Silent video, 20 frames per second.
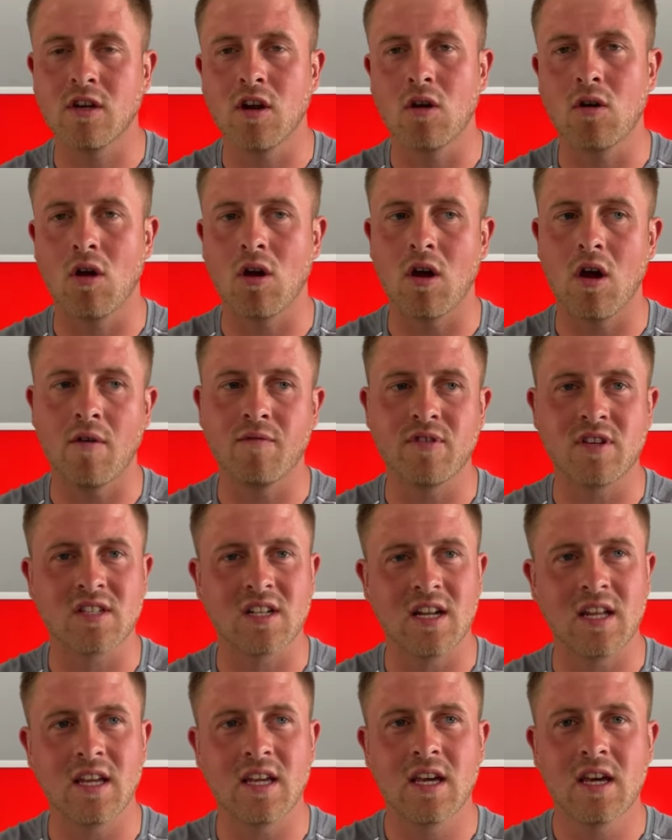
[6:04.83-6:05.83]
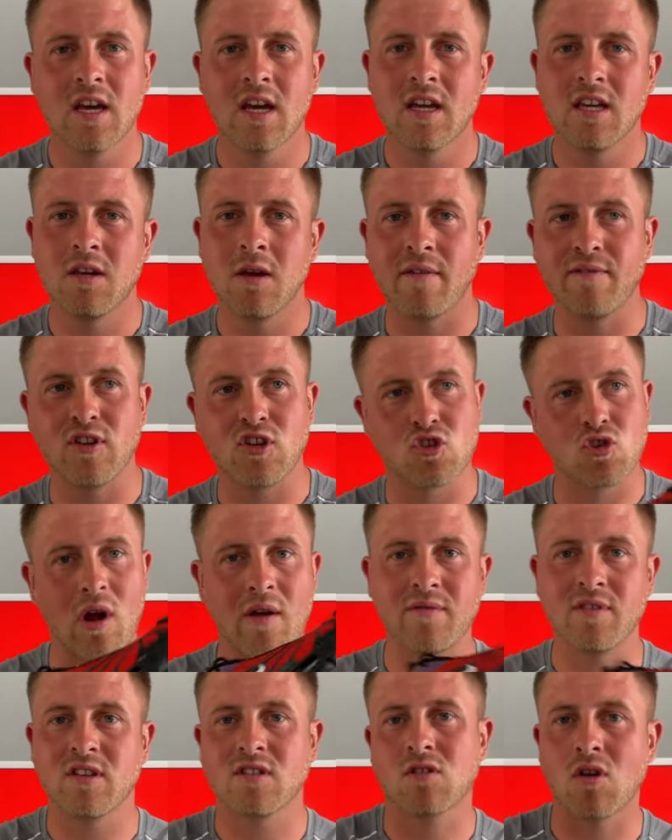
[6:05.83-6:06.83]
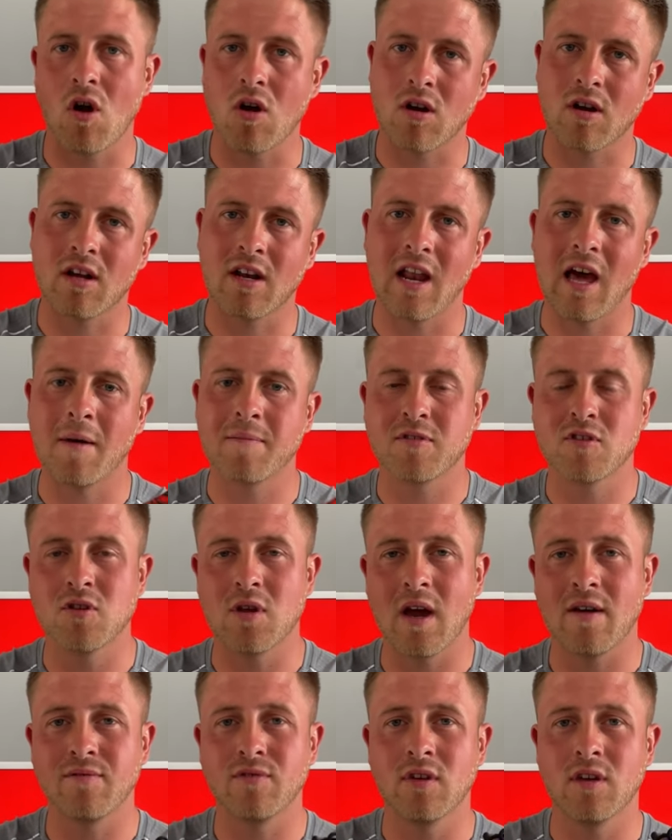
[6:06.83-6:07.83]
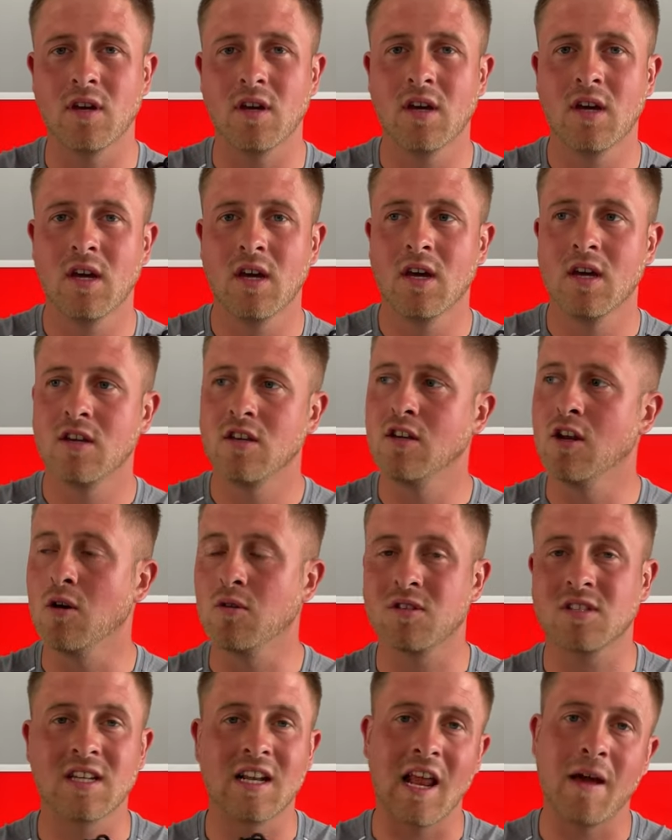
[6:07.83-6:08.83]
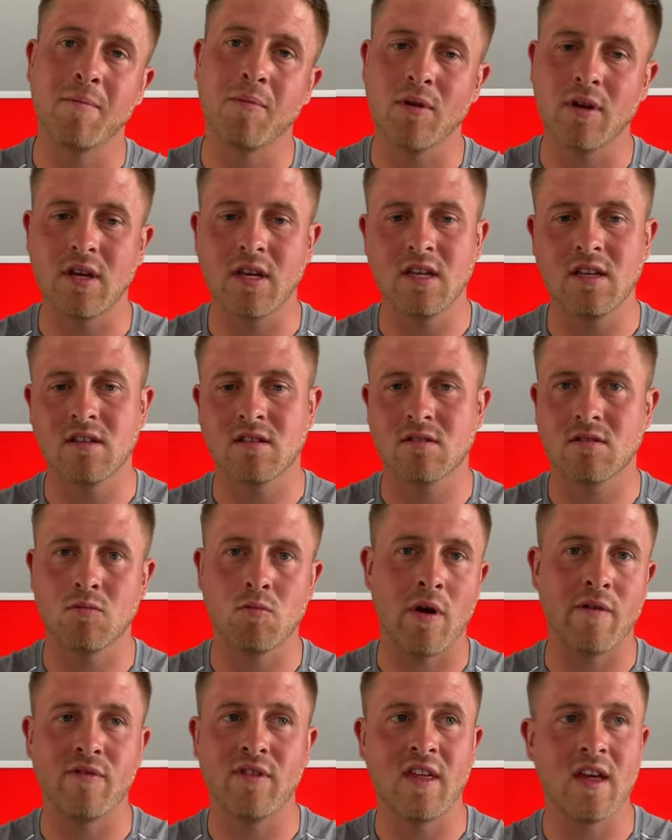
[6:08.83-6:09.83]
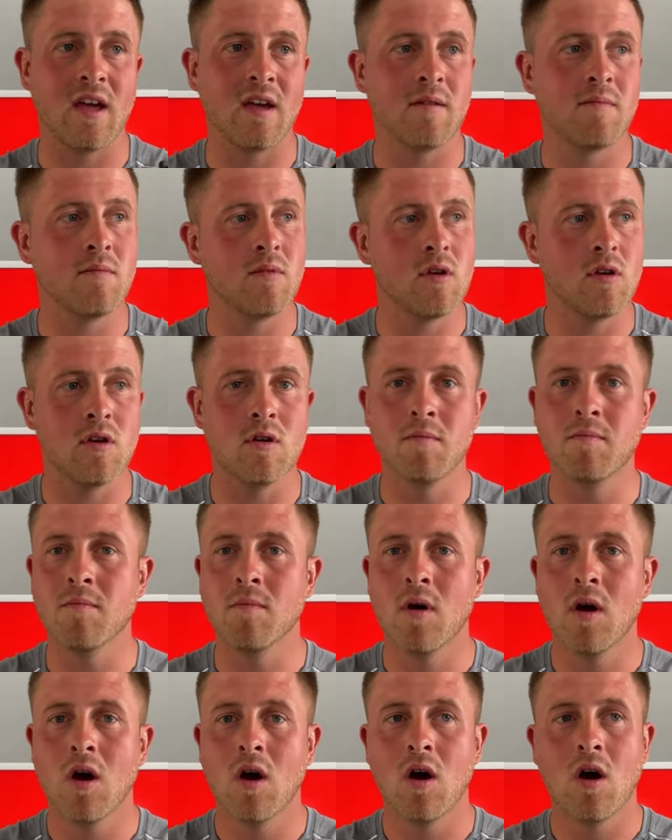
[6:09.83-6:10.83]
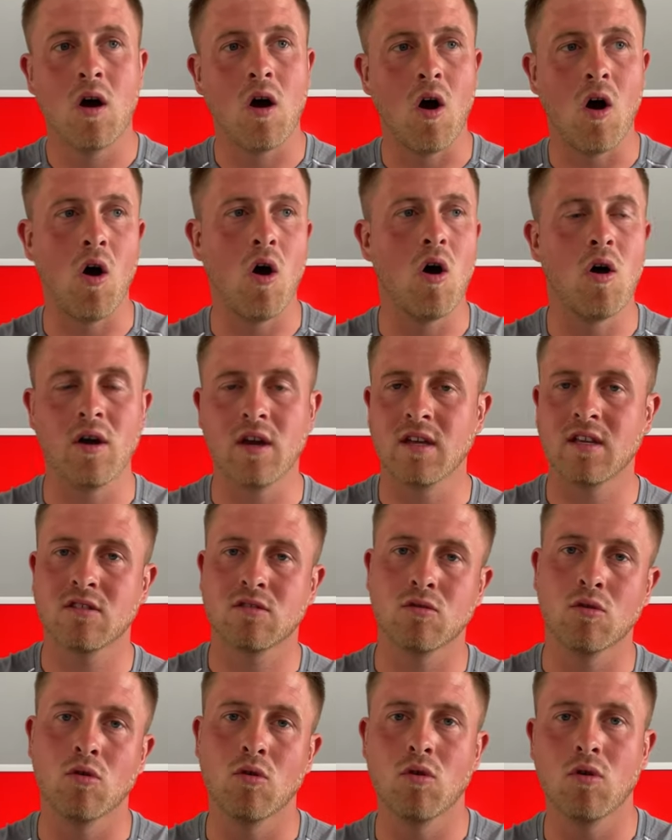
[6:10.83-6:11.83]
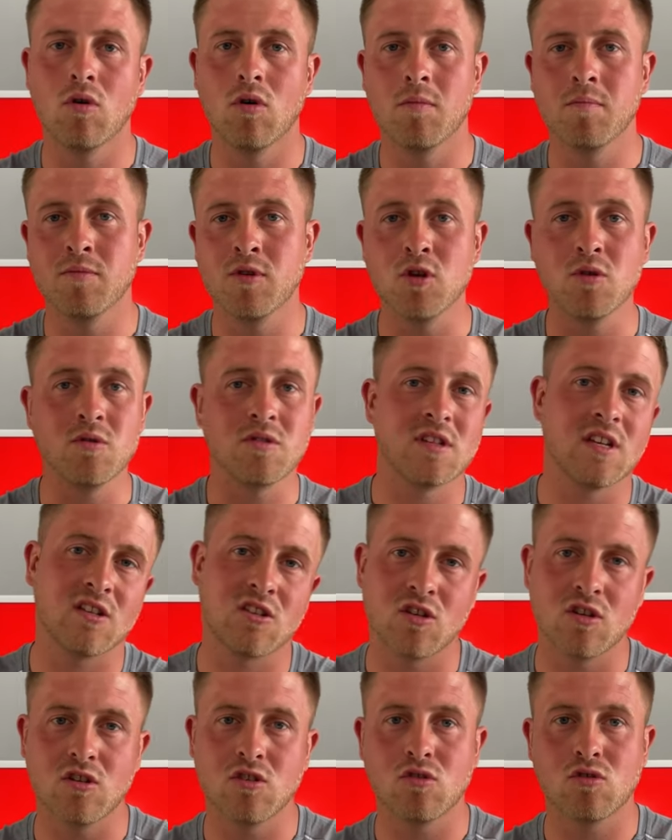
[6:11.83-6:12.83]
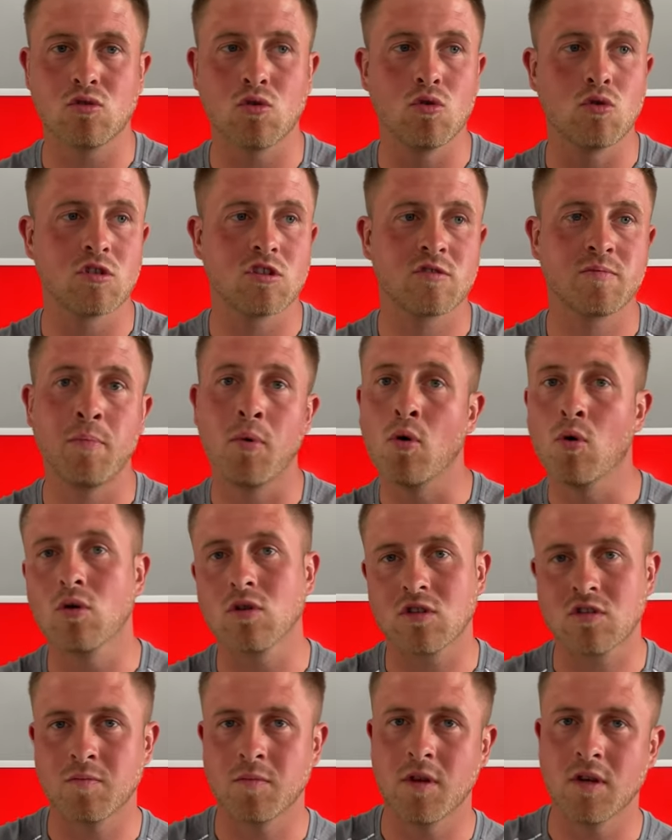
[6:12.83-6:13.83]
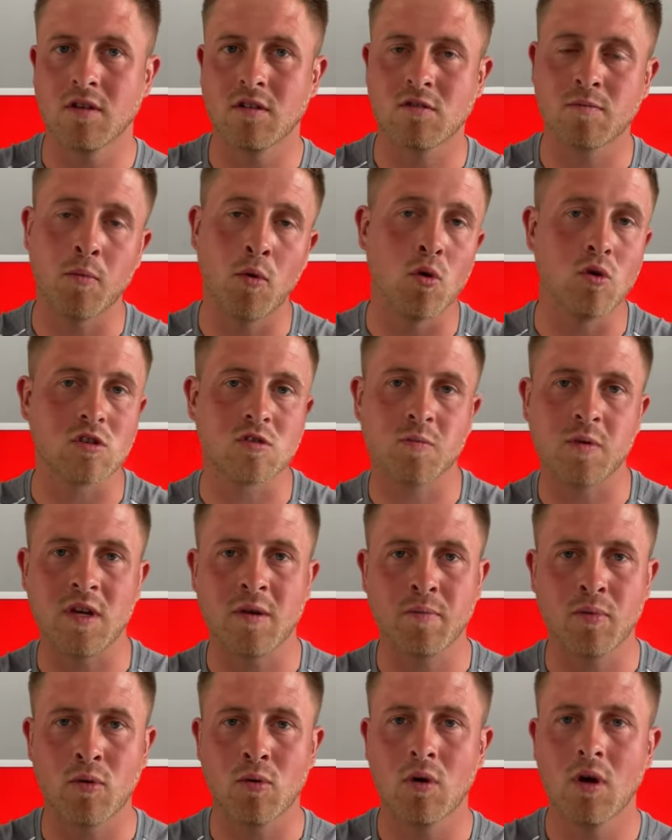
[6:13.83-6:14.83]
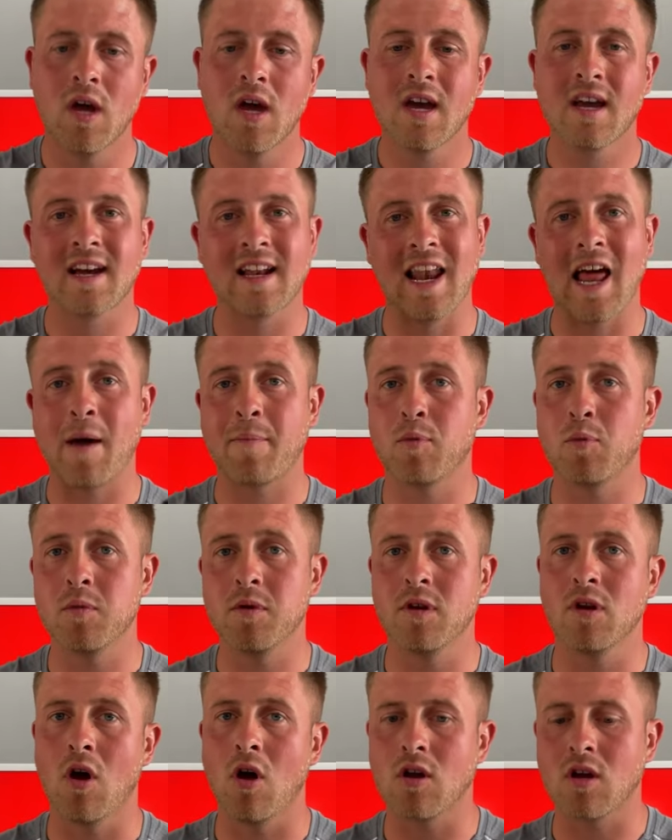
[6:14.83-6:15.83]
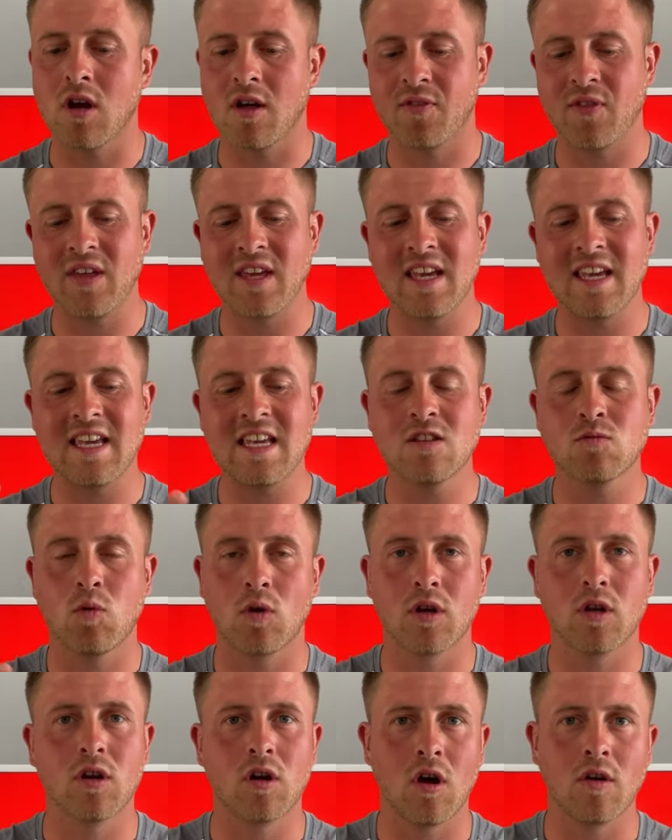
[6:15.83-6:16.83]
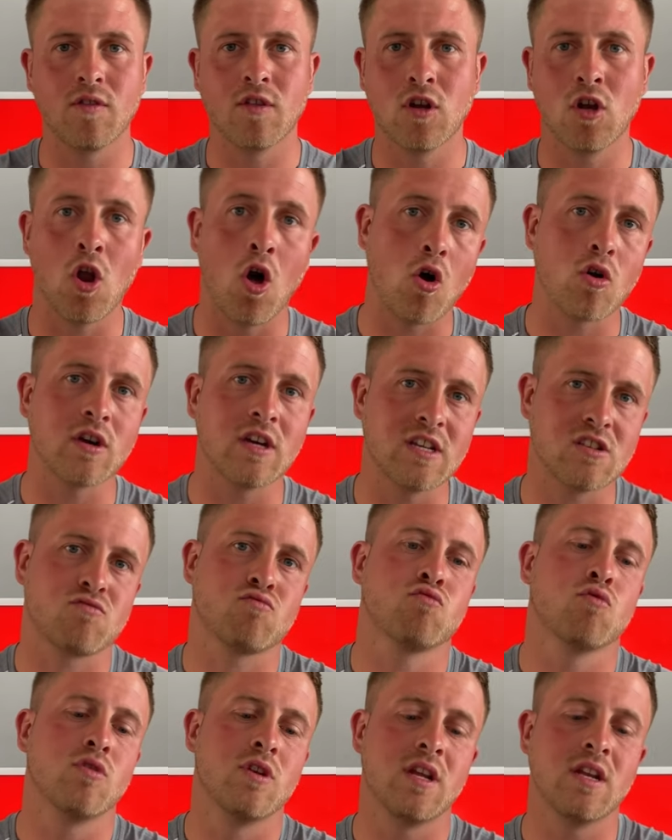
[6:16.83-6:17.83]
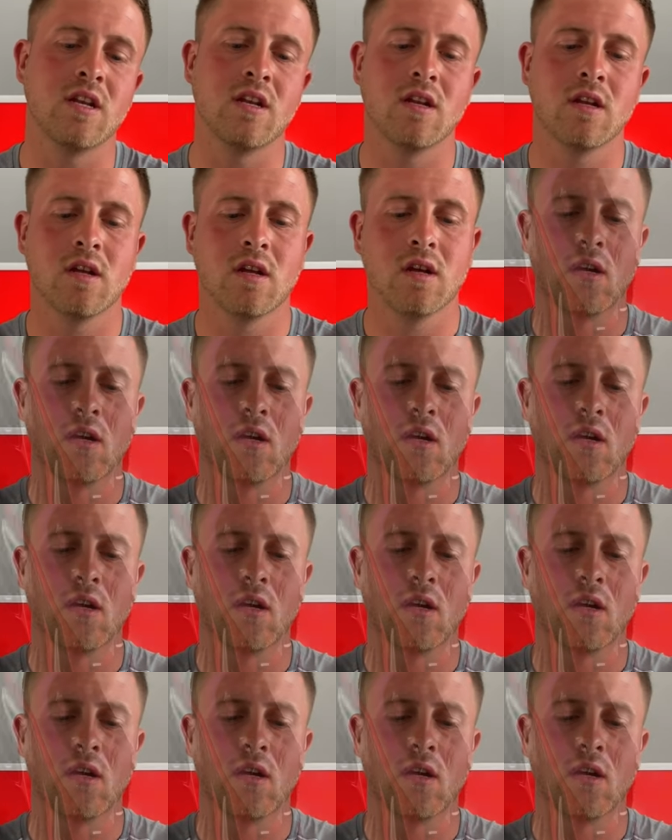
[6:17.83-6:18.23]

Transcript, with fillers: You know, like obviously you have your Travis Scott collabs and you have your, you know, celebrities, whether they're um, artists or musicians or sportsmen, sports people collabing with Nike. I think he's one of like the longest running